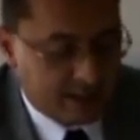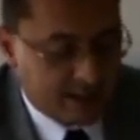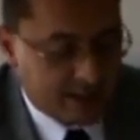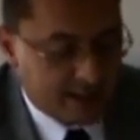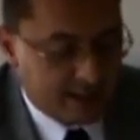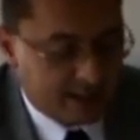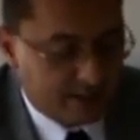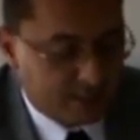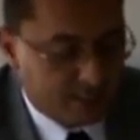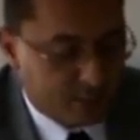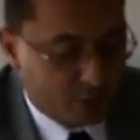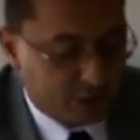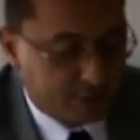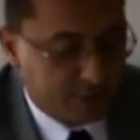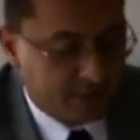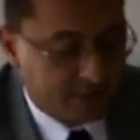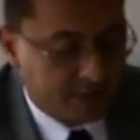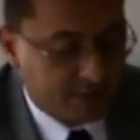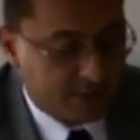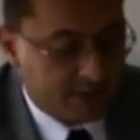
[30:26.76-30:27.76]
And more
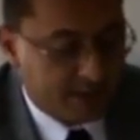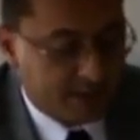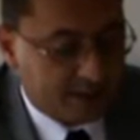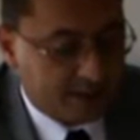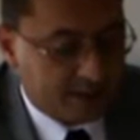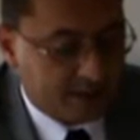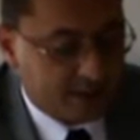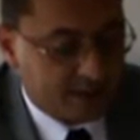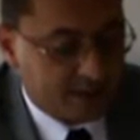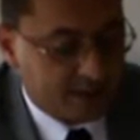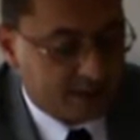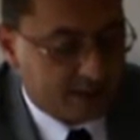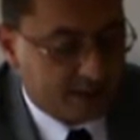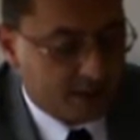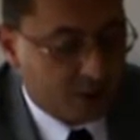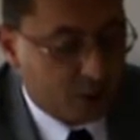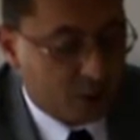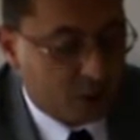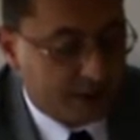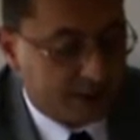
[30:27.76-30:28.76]
specifically, the,
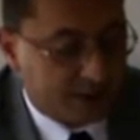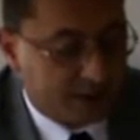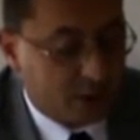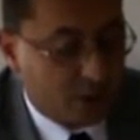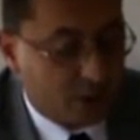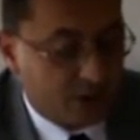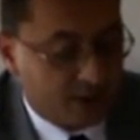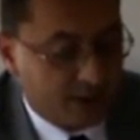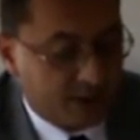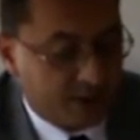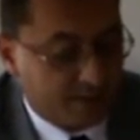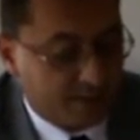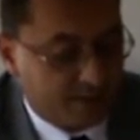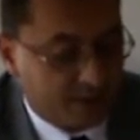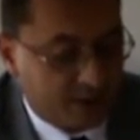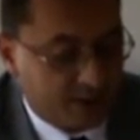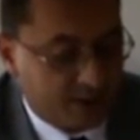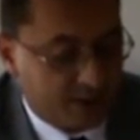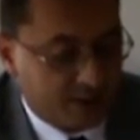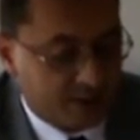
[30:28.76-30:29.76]
the US dollar
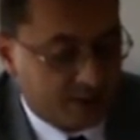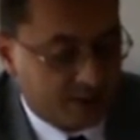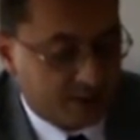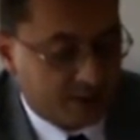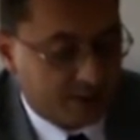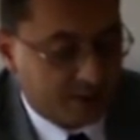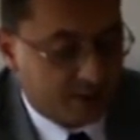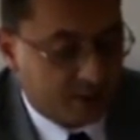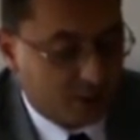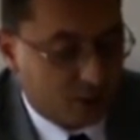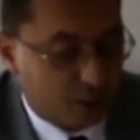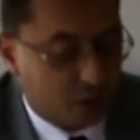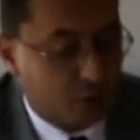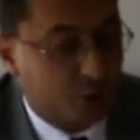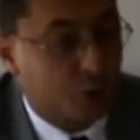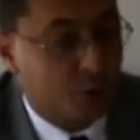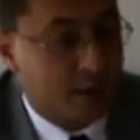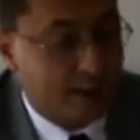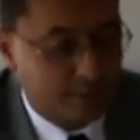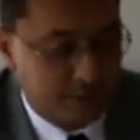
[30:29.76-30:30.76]
uh, uh, euro
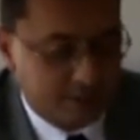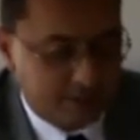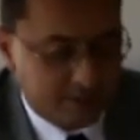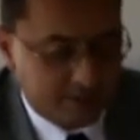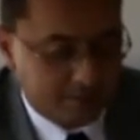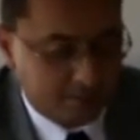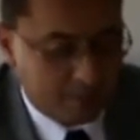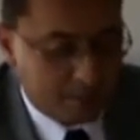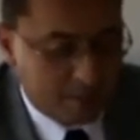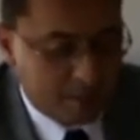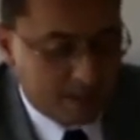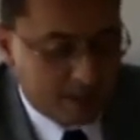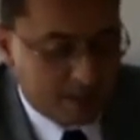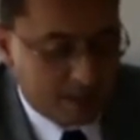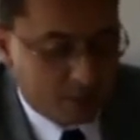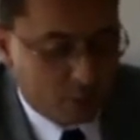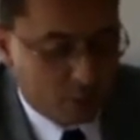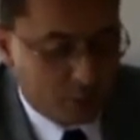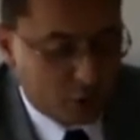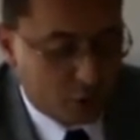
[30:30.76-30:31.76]
swaps,
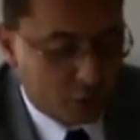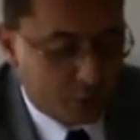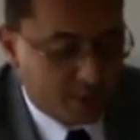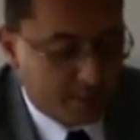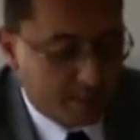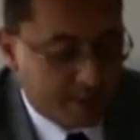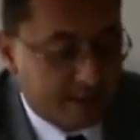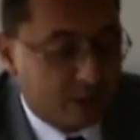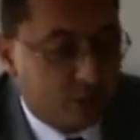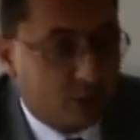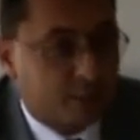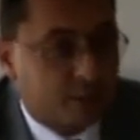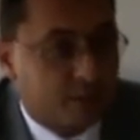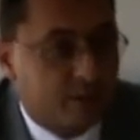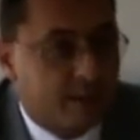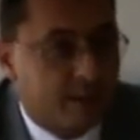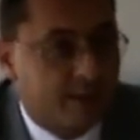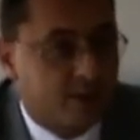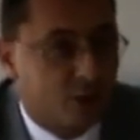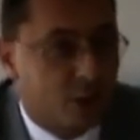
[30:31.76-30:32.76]
which were meant to
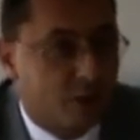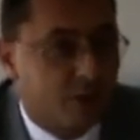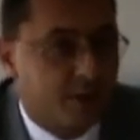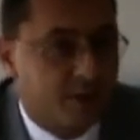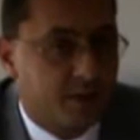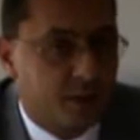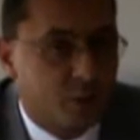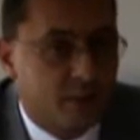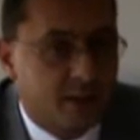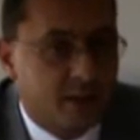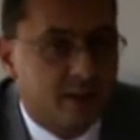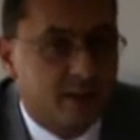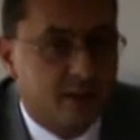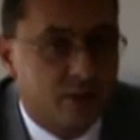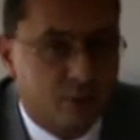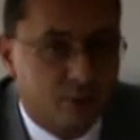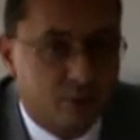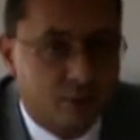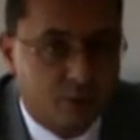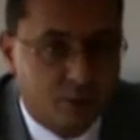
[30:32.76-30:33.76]
provide dollar liquidity
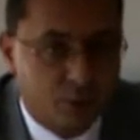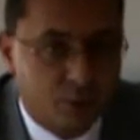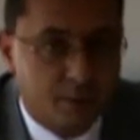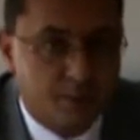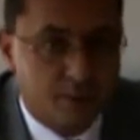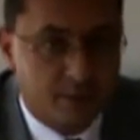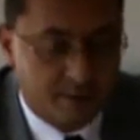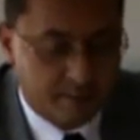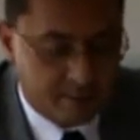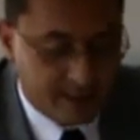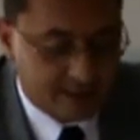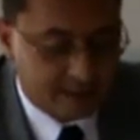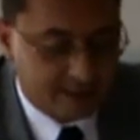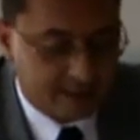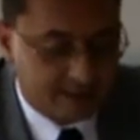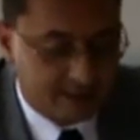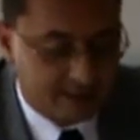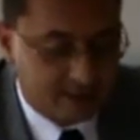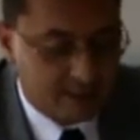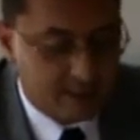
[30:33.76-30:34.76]
to European
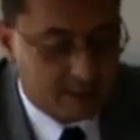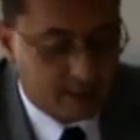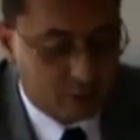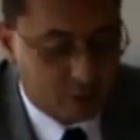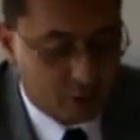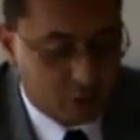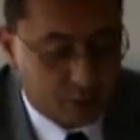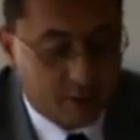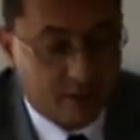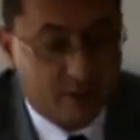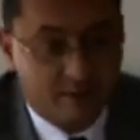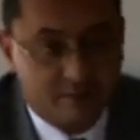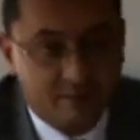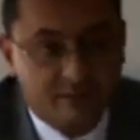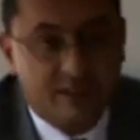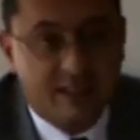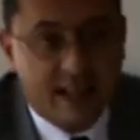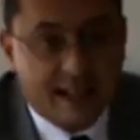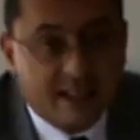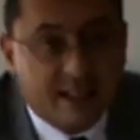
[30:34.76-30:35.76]
banks, which were
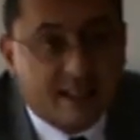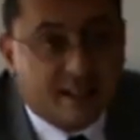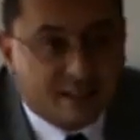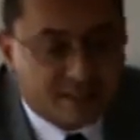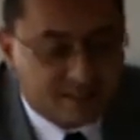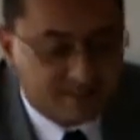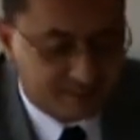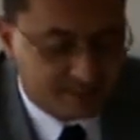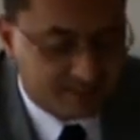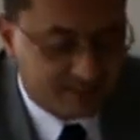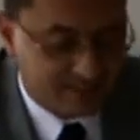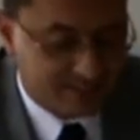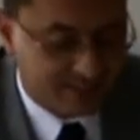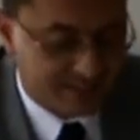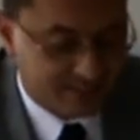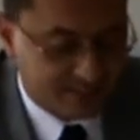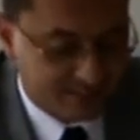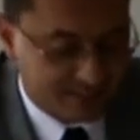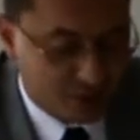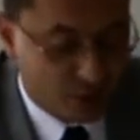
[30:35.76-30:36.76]
lacking
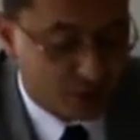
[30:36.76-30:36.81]
uh,